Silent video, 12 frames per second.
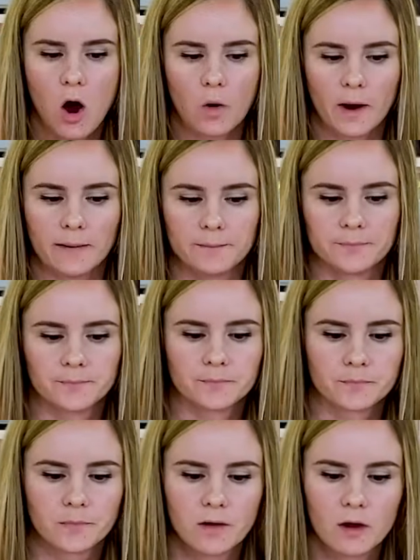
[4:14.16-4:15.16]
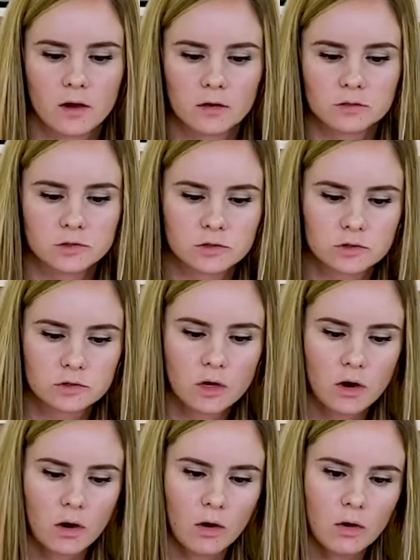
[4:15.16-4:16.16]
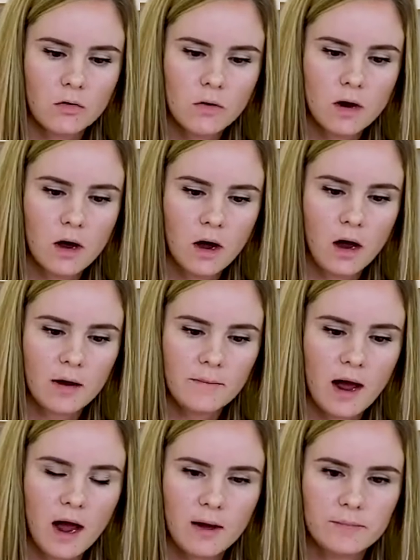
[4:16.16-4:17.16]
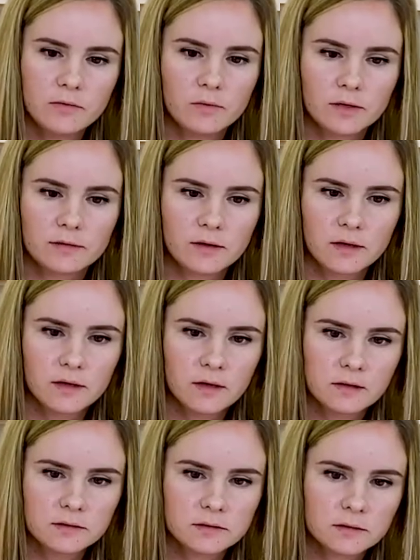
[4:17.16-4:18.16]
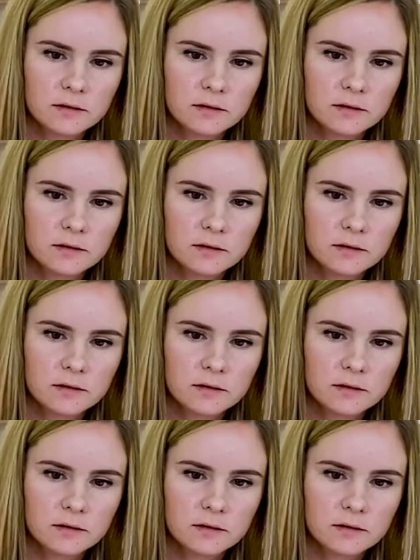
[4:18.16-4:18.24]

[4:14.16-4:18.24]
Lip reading: Okay. So I'm happy with it.